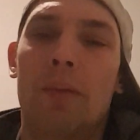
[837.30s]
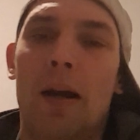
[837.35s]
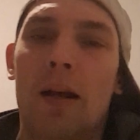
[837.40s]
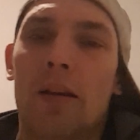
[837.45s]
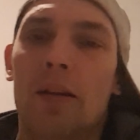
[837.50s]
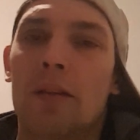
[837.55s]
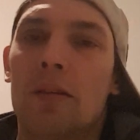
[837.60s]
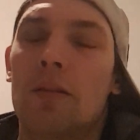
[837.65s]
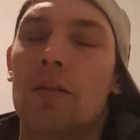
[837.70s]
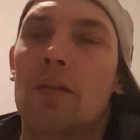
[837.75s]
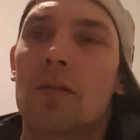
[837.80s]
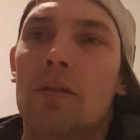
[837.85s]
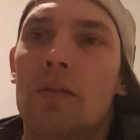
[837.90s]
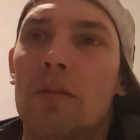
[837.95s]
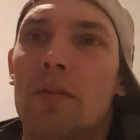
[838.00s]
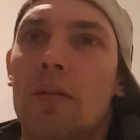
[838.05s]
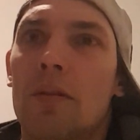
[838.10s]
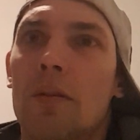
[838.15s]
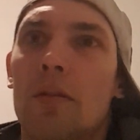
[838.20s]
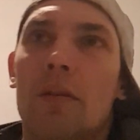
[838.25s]

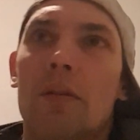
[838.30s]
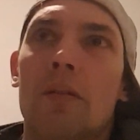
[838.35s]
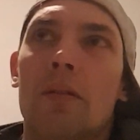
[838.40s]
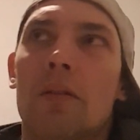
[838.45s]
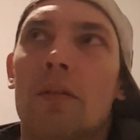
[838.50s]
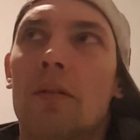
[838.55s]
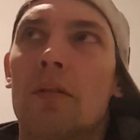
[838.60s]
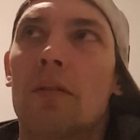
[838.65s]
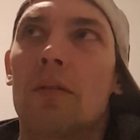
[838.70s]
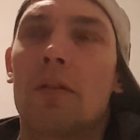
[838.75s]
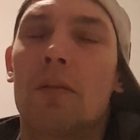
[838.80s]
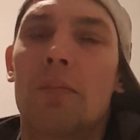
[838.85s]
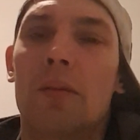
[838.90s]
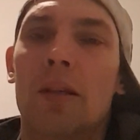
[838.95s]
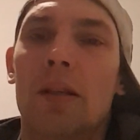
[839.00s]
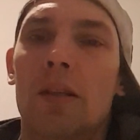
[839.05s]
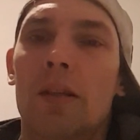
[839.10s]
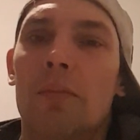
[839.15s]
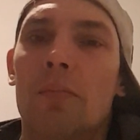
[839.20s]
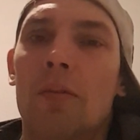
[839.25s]
balance. Could be
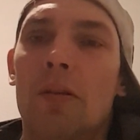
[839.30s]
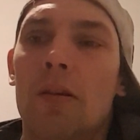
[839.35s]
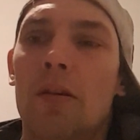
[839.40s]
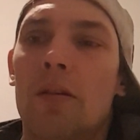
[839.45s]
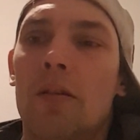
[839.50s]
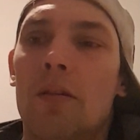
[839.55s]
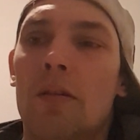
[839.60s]
a Libra.